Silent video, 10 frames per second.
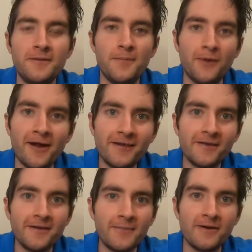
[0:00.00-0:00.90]

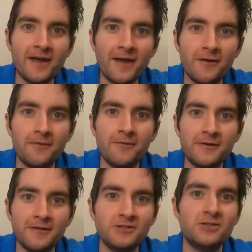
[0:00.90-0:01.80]
bragging about how
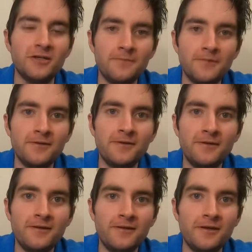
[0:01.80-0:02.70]
his ship
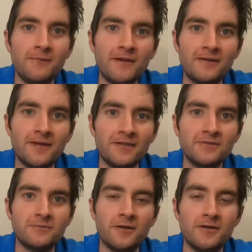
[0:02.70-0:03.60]
can make the
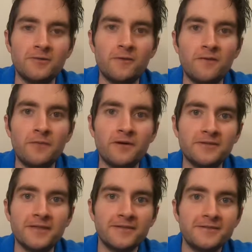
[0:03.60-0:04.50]
Kessel Run in 12
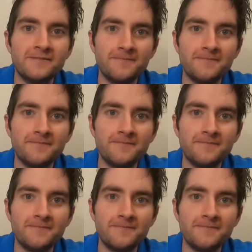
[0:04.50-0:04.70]
parsecs?